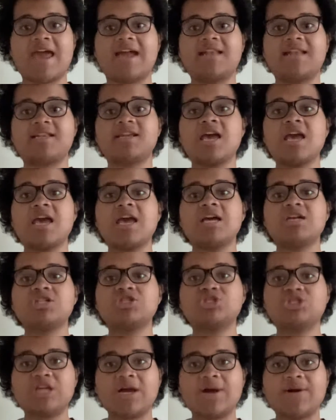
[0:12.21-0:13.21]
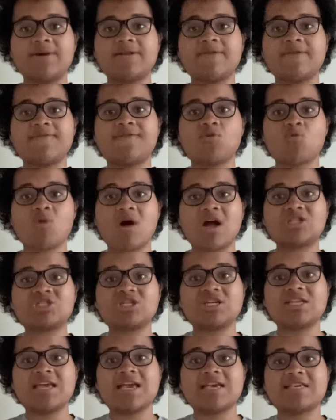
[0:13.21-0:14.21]
And Jared, if you're
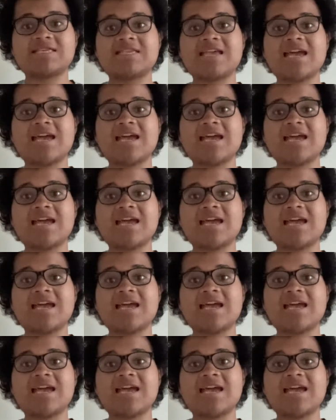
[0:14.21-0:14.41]
watching this,